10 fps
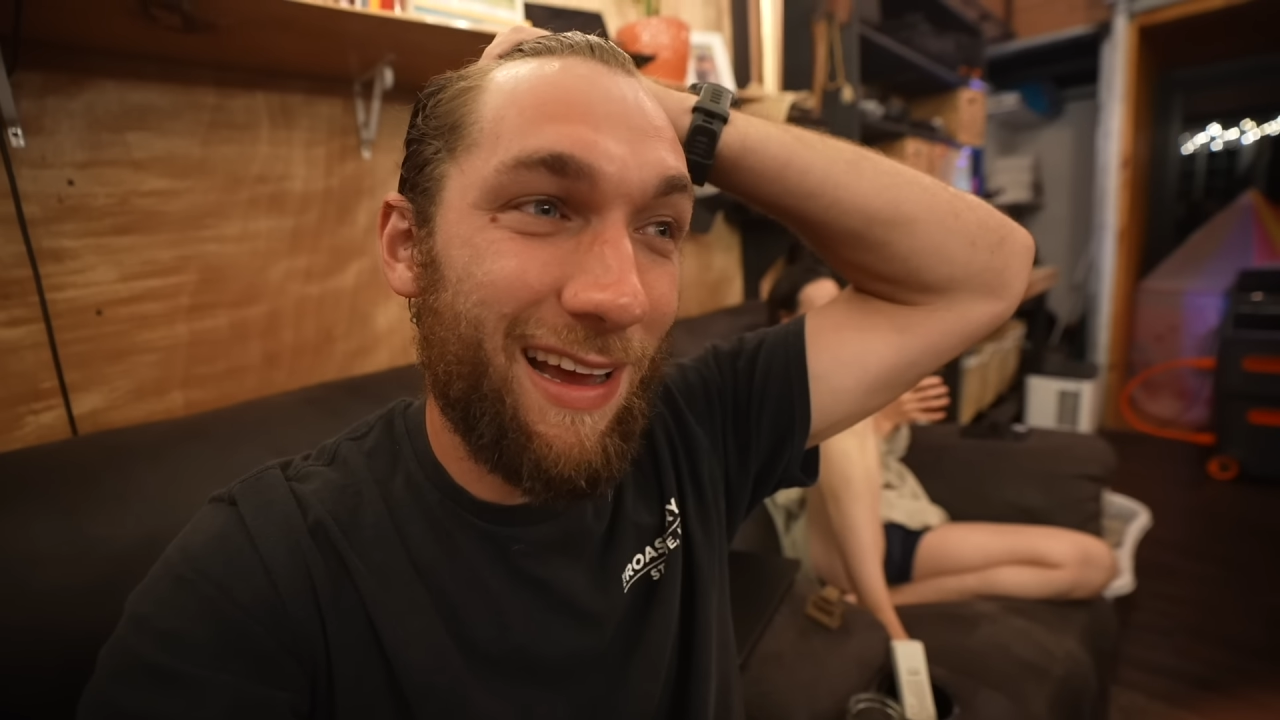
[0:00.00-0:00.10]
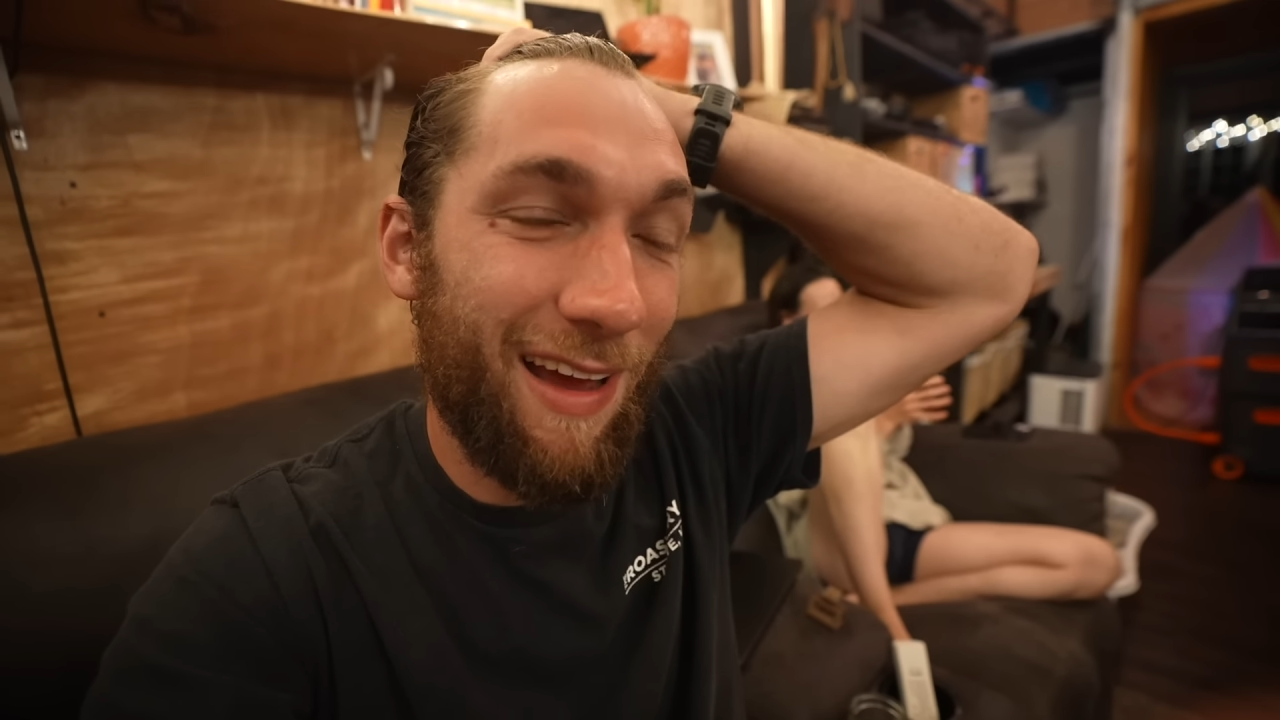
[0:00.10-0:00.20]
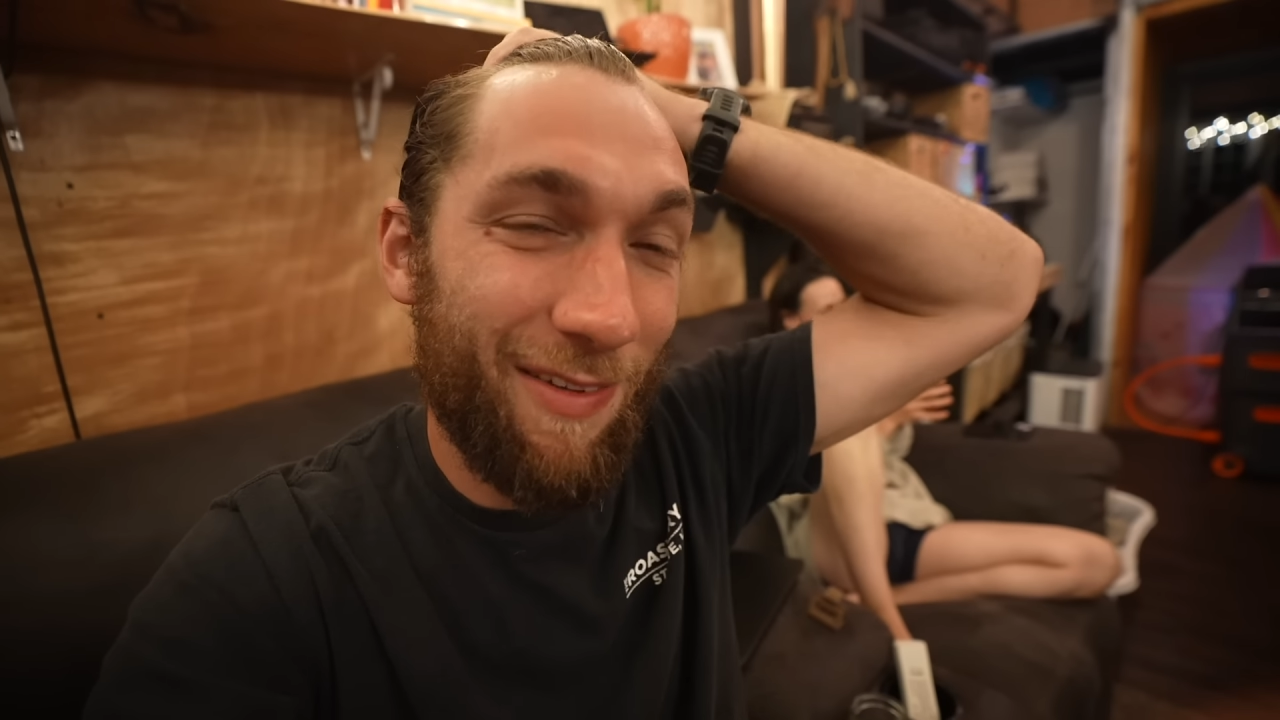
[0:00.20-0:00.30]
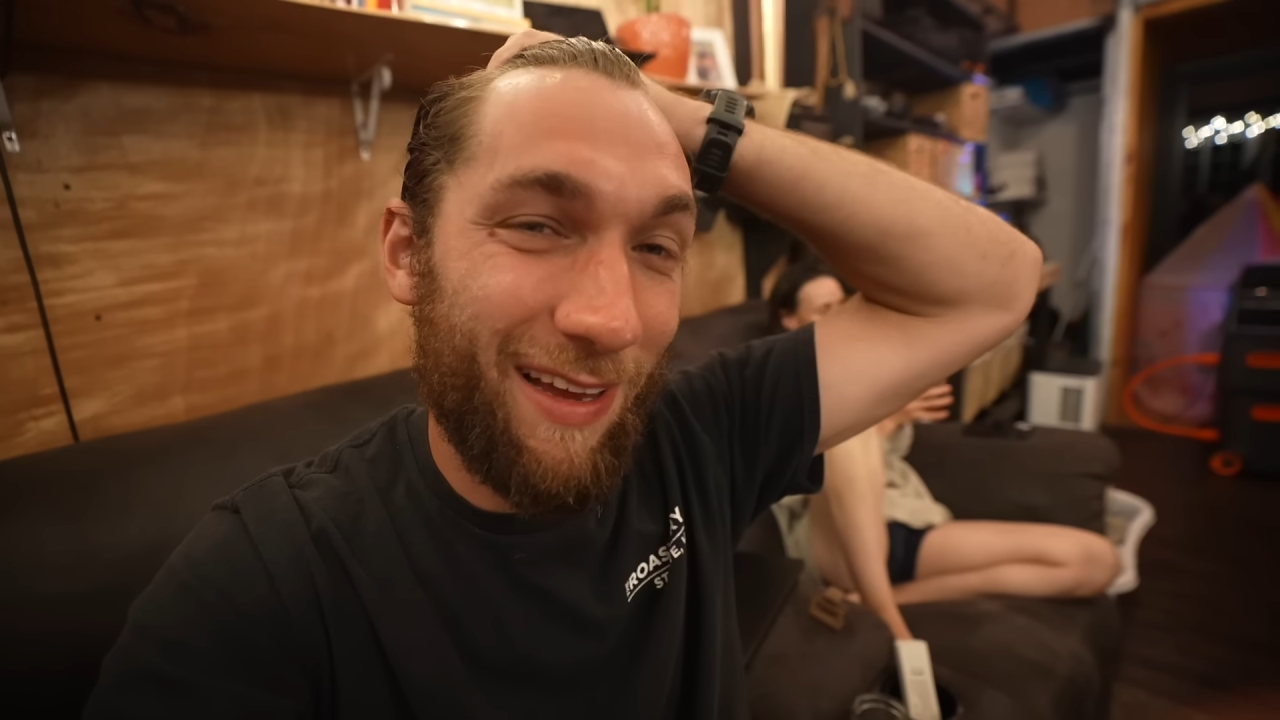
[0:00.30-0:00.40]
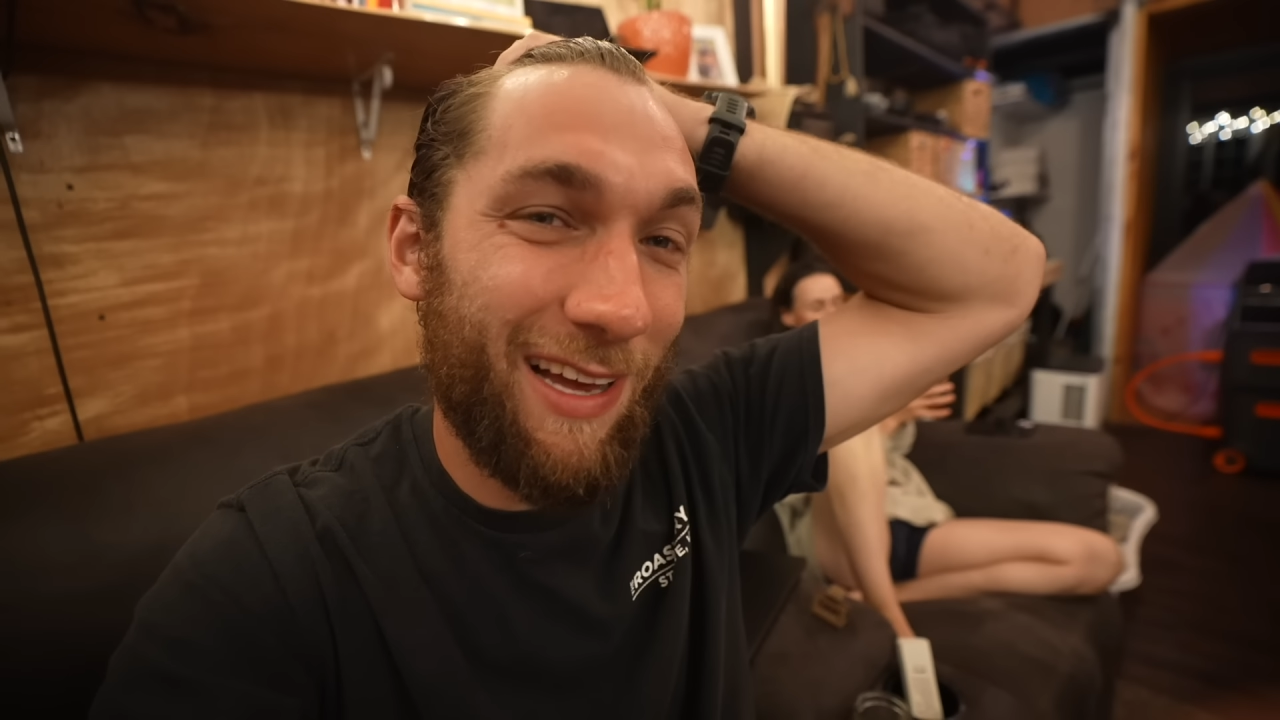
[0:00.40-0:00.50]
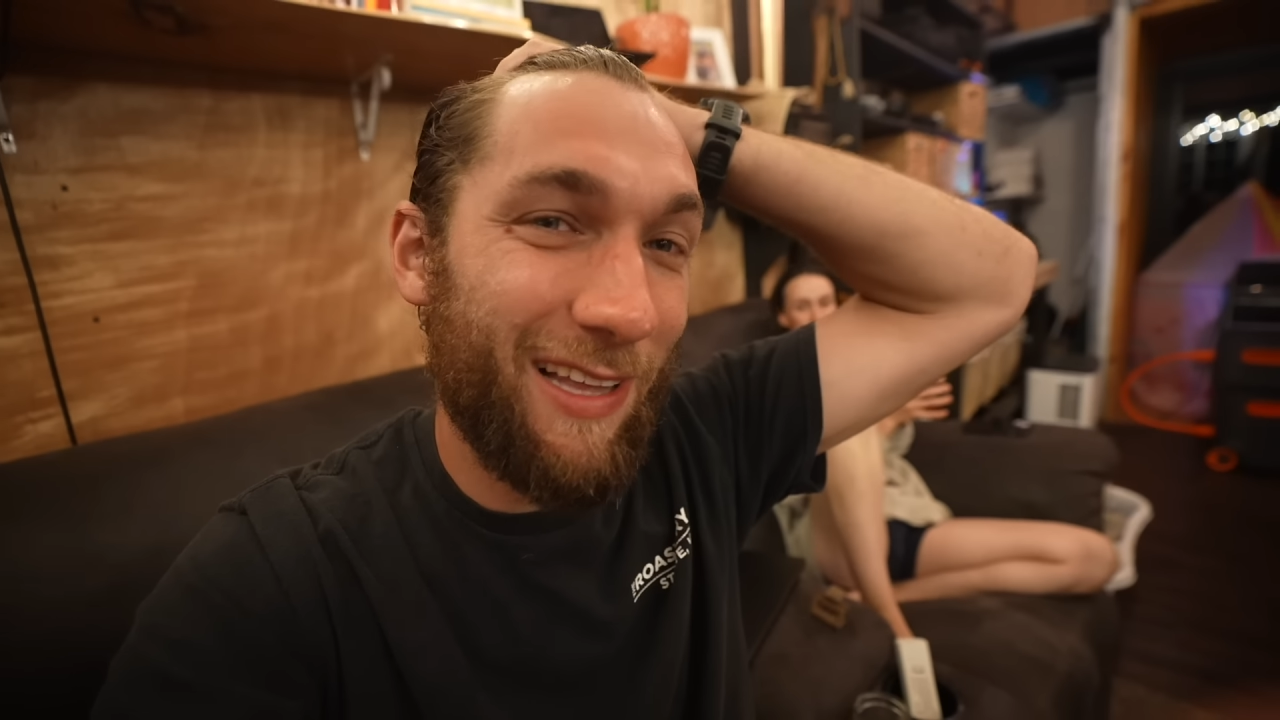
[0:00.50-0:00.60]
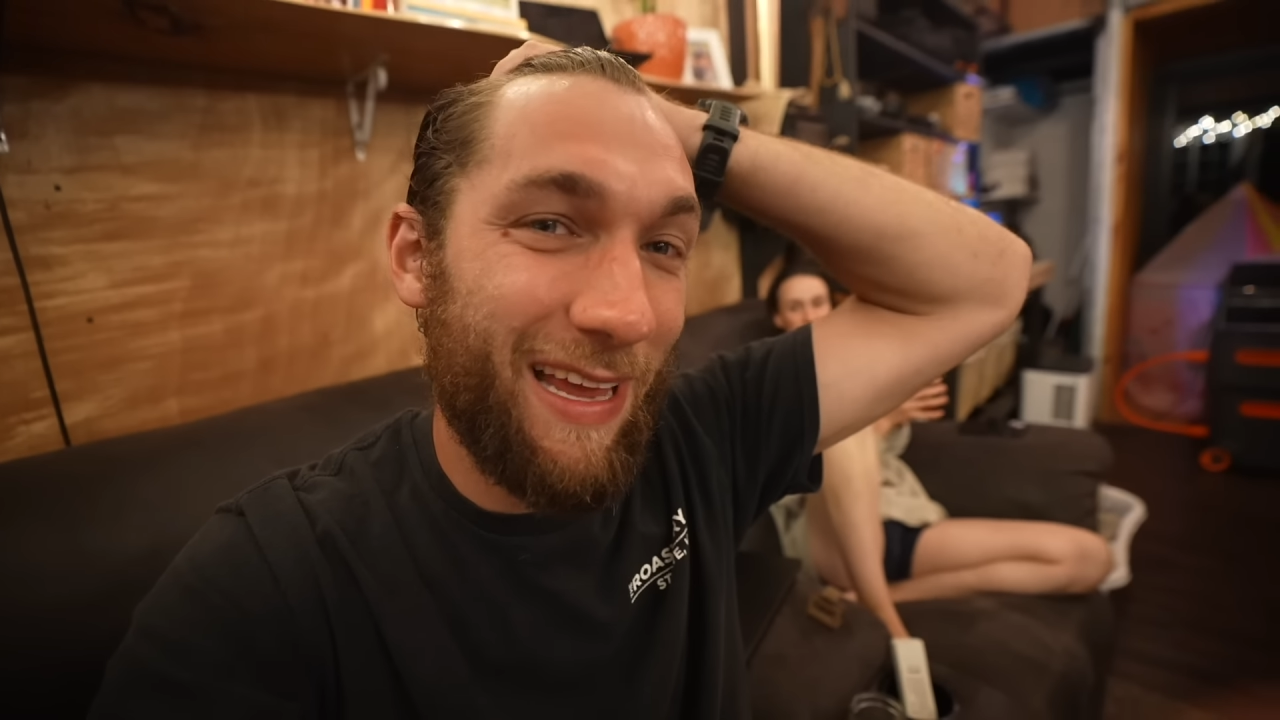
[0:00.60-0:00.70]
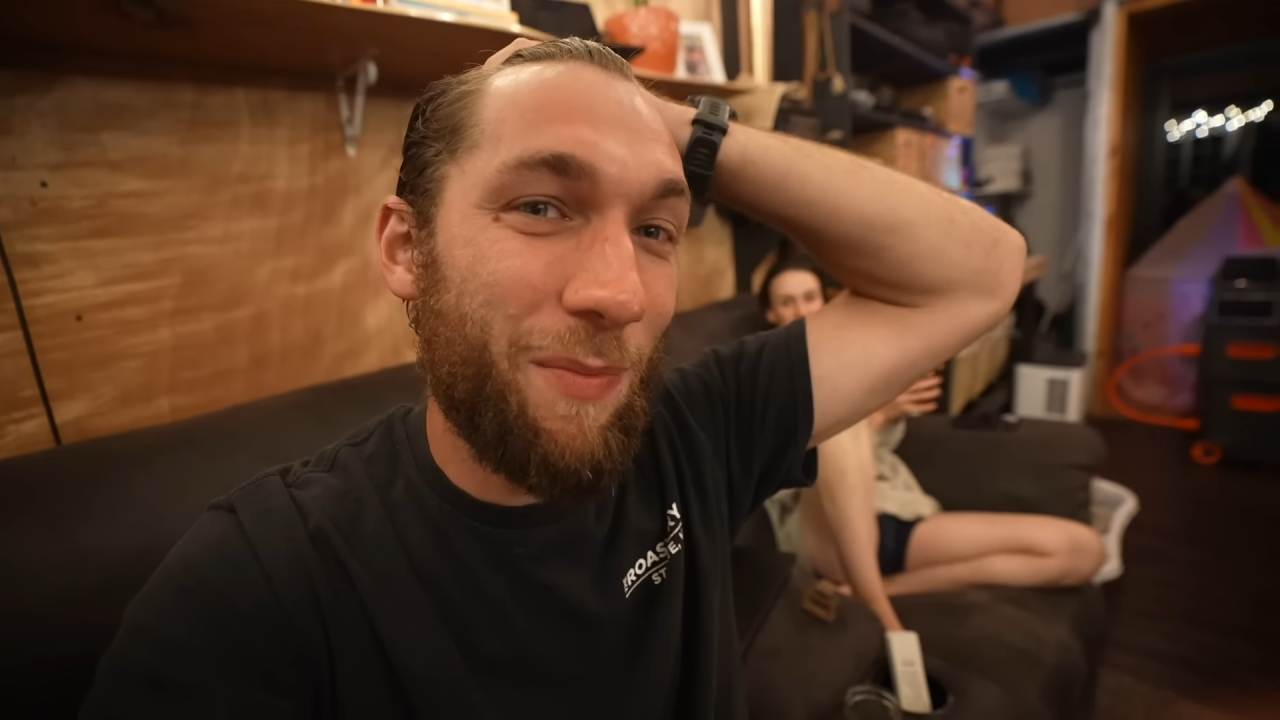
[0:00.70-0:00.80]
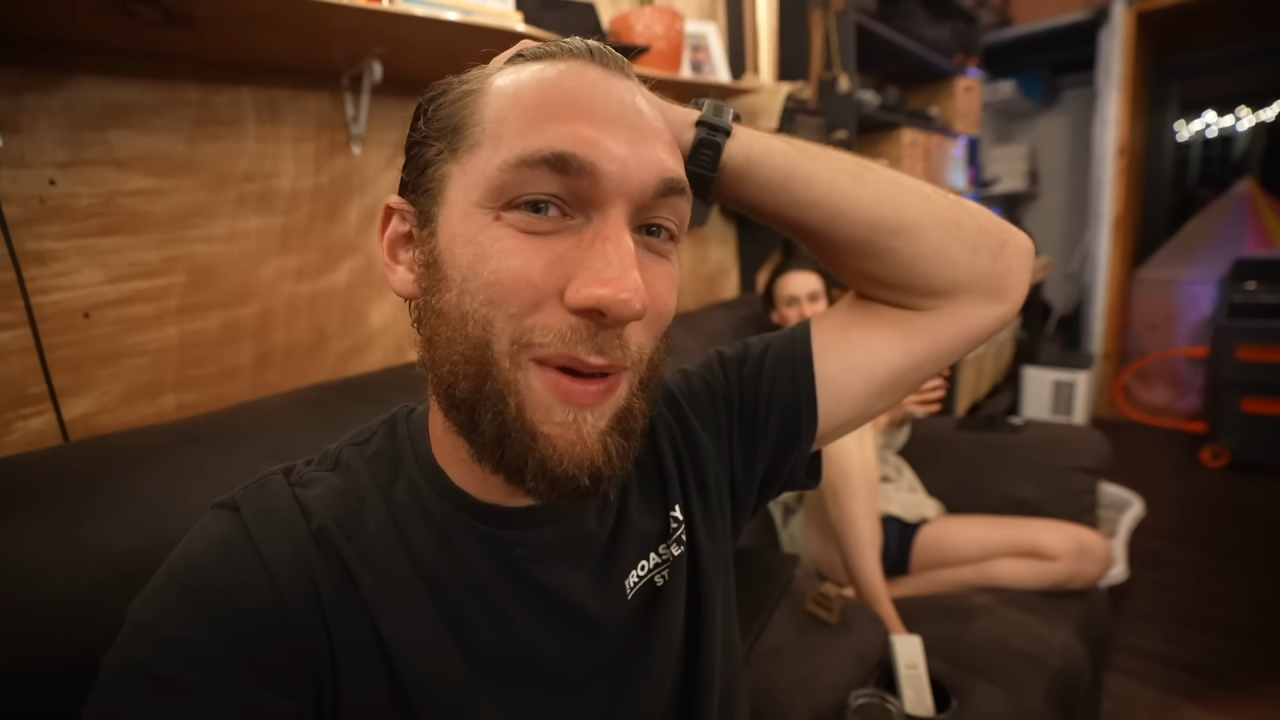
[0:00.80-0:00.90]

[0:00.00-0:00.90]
I feel like I'll lay in